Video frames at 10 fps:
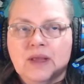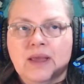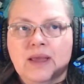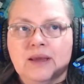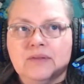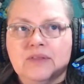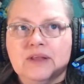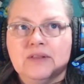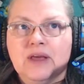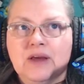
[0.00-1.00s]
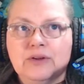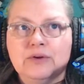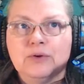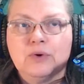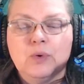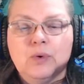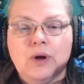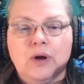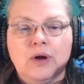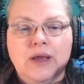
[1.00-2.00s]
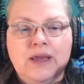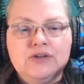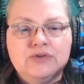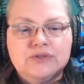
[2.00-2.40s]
And then the other angel